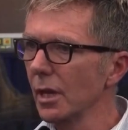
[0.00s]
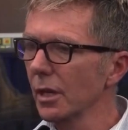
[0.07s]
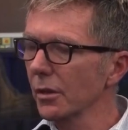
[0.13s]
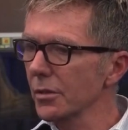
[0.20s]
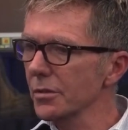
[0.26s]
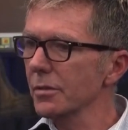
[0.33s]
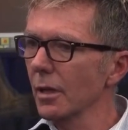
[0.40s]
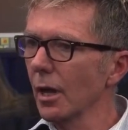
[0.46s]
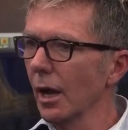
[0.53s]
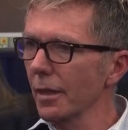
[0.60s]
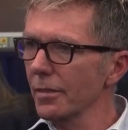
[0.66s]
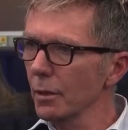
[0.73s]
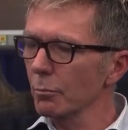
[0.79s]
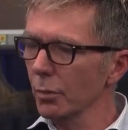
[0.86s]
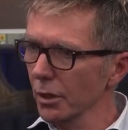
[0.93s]
Because I
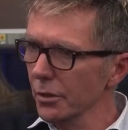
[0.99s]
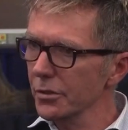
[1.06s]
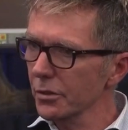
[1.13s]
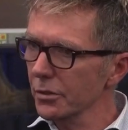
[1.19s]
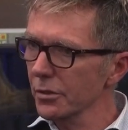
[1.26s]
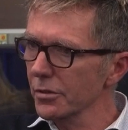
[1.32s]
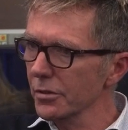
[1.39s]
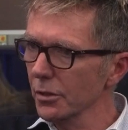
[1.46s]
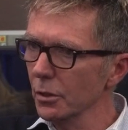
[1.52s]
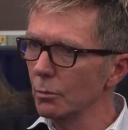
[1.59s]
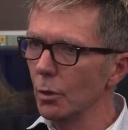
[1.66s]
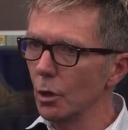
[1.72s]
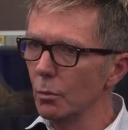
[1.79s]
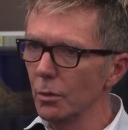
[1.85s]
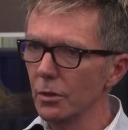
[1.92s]
think politicians at the
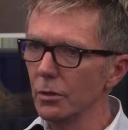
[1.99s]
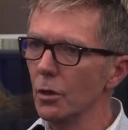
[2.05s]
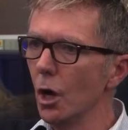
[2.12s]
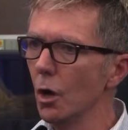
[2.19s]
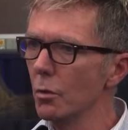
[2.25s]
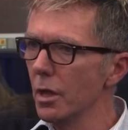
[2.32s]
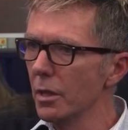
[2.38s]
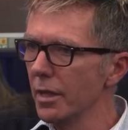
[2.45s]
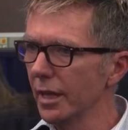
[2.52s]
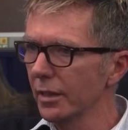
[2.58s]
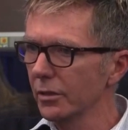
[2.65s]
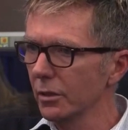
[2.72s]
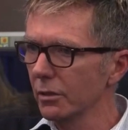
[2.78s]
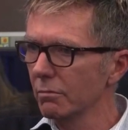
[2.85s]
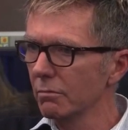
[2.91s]
moment know that they
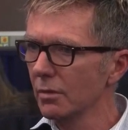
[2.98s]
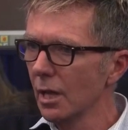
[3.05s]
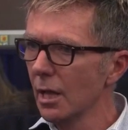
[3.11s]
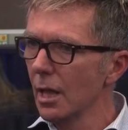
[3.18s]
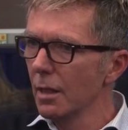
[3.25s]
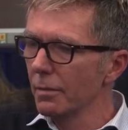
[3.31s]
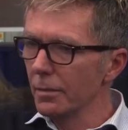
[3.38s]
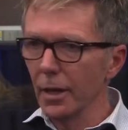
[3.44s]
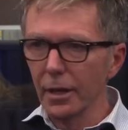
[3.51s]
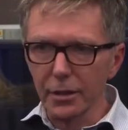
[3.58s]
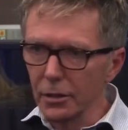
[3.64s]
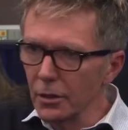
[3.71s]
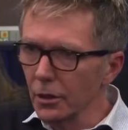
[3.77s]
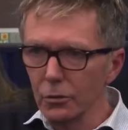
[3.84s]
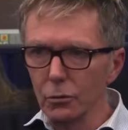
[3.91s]
can
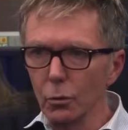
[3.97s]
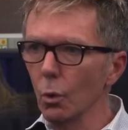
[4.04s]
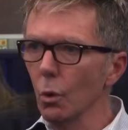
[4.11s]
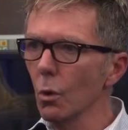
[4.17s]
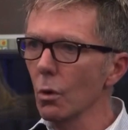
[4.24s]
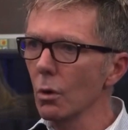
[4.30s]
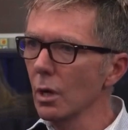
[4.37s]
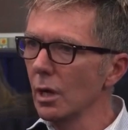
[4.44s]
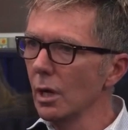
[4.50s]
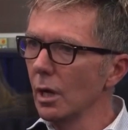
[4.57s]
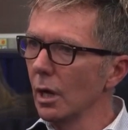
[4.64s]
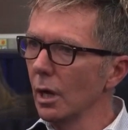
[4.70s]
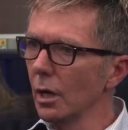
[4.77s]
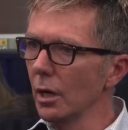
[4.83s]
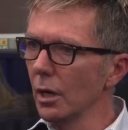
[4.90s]
ignore
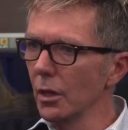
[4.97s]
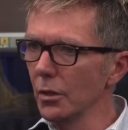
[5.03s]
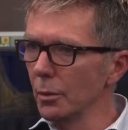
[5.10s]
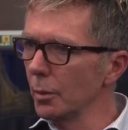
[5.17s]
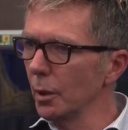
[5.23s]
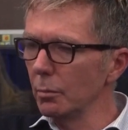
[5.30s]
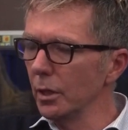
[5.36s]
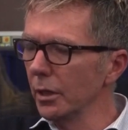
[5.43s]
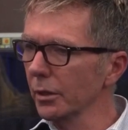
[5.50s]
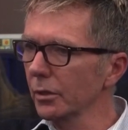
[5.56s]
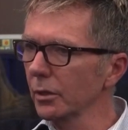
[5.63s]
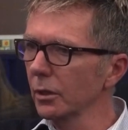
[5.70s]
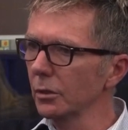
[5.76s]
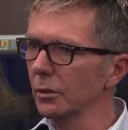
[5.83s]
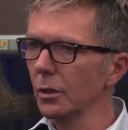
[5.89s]
the
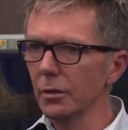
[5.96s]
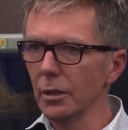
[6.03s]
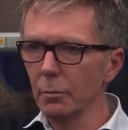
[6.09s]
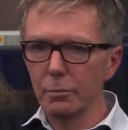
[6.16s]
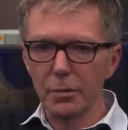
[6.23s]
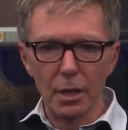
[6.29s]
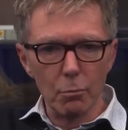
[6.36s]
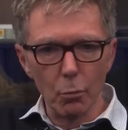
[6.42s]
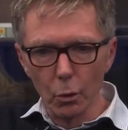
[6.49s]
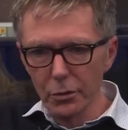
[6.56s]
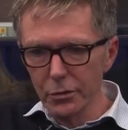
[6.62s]
public. They're more